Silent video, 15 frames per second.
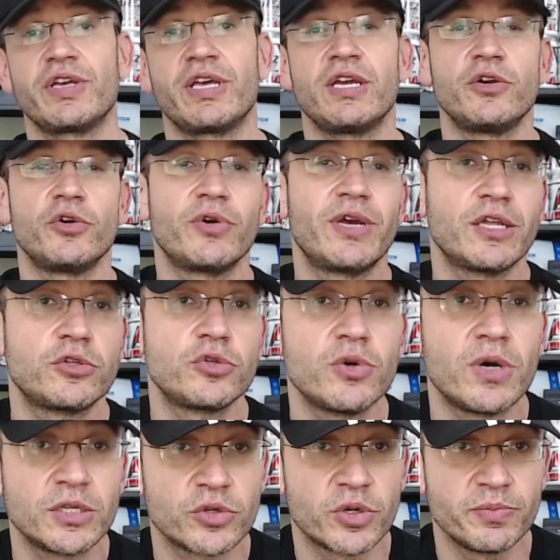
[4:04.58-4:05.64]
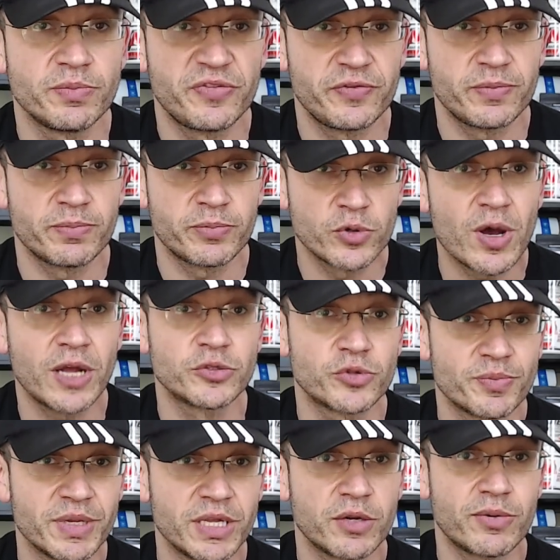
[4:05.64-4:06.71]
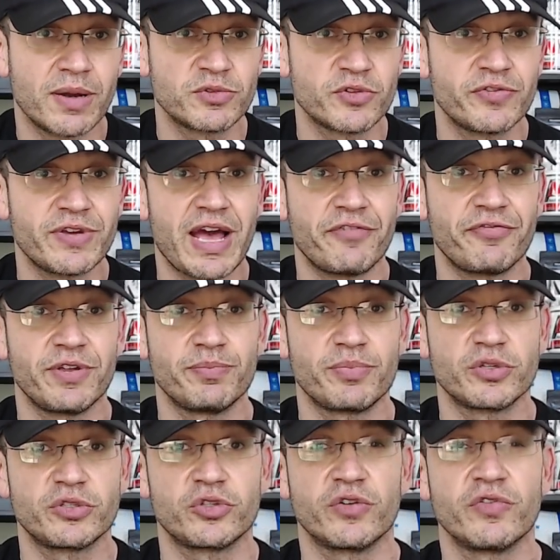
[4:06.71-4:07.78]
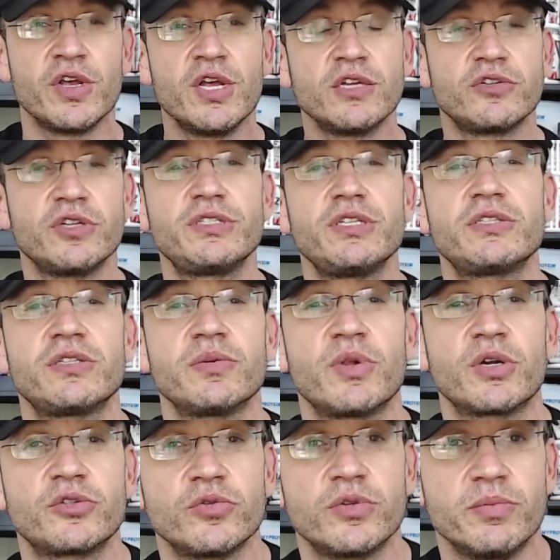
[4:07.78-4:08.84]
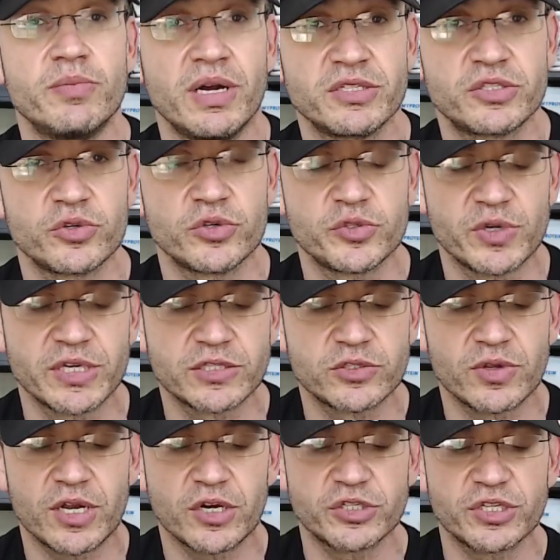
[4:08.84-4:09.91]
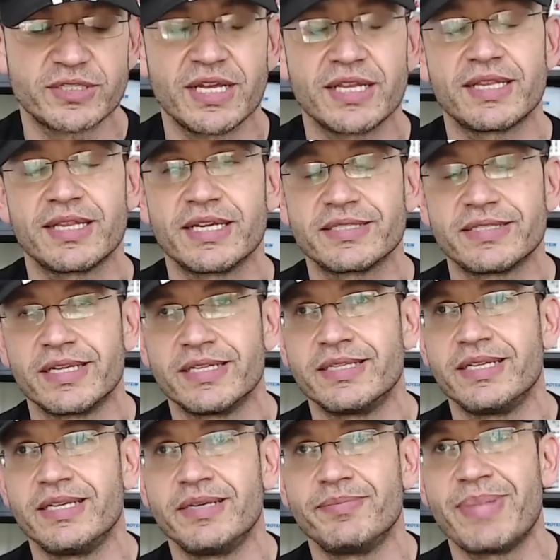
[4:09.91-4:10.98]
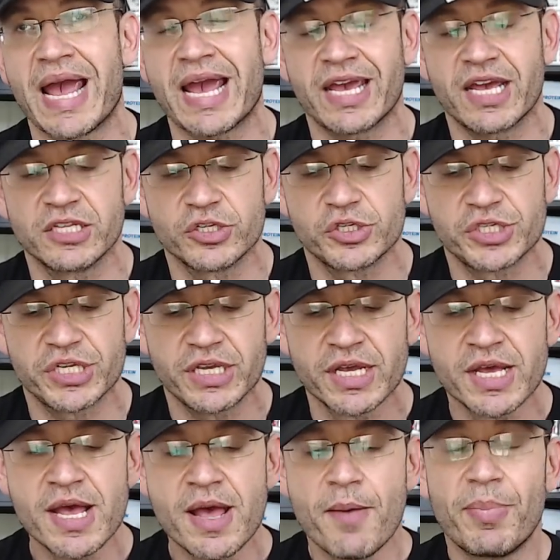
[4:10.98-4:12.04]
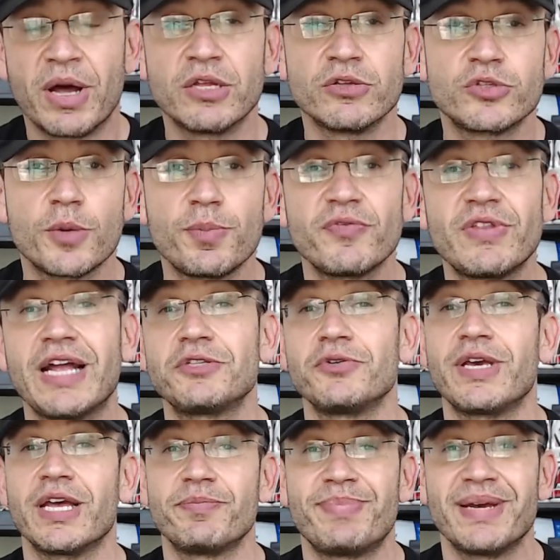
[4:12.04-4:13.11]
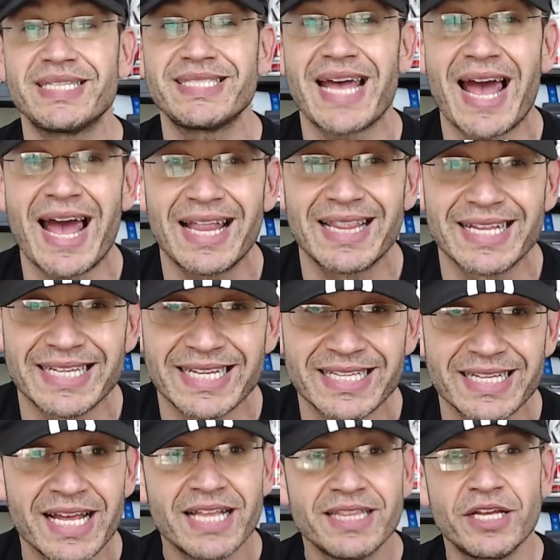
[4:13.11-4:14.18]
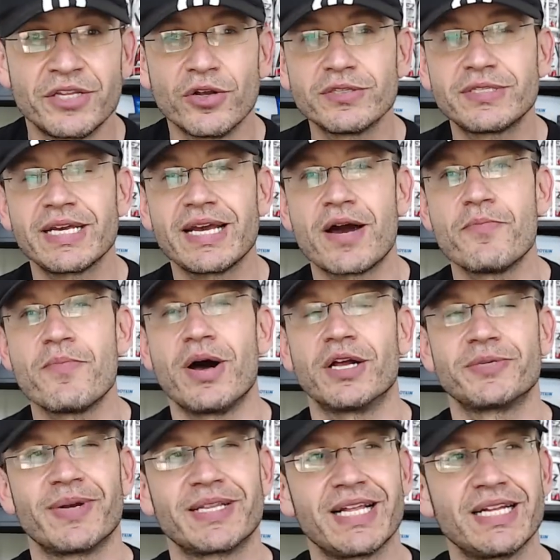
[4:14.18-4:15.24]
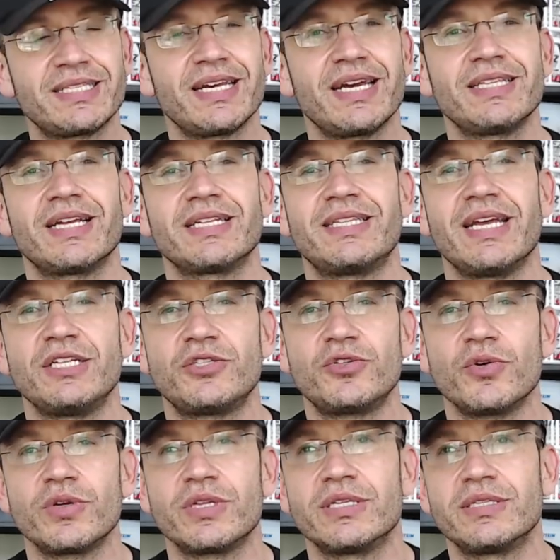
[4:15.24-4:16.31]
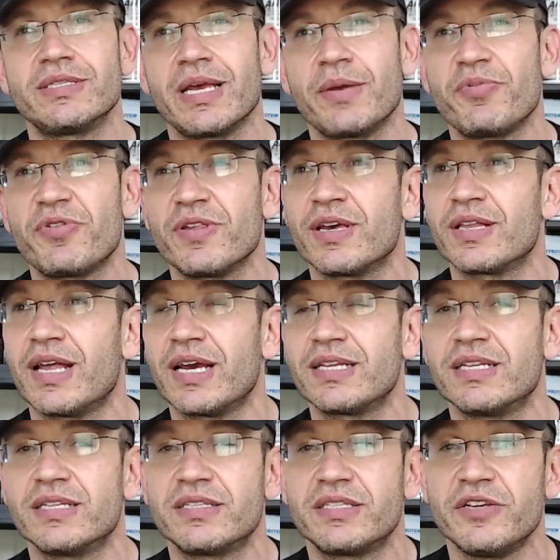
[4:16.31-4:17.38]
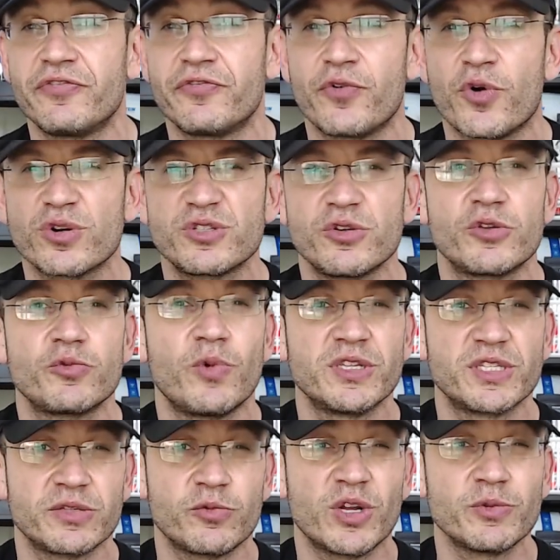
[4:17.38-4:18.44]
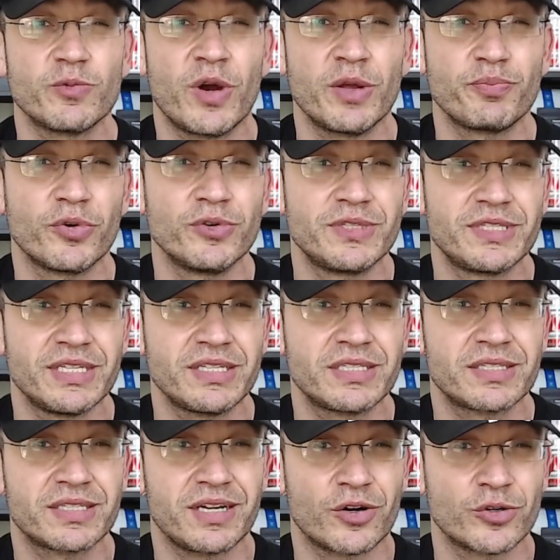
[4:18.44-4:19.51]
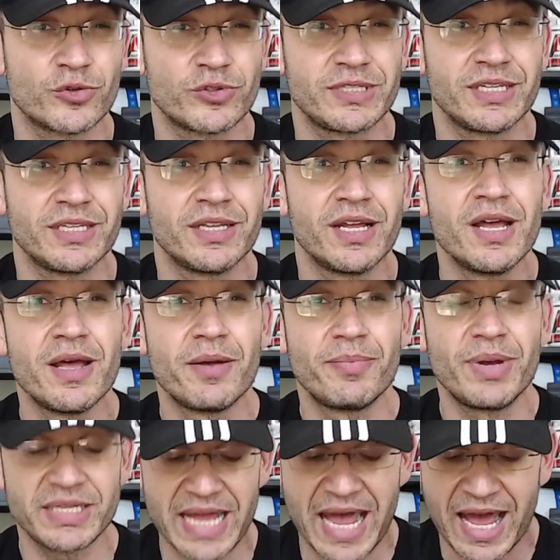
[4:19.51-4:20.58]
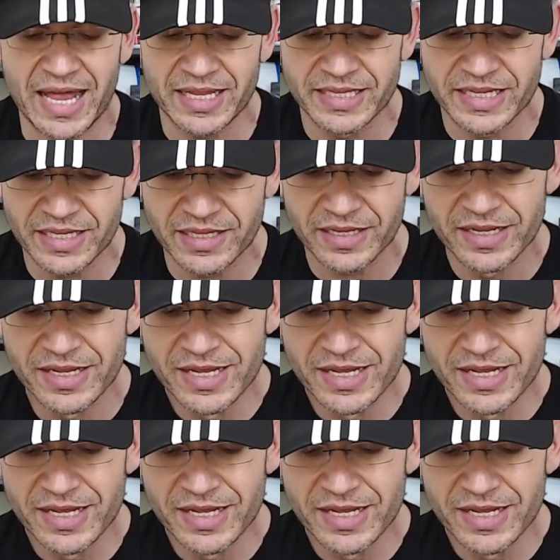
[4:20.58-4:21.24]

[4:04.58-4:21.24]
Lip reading: Here you get 200 milligrams of caffeine per serve. So this is similar to the Monster drinks to a large extent, less than the Bang Energy. But on top of that, you get beta-alanine. They don't say how much, but let's say that they took the same thing like the C4, so it was 1.6 carnosine beta-alanine.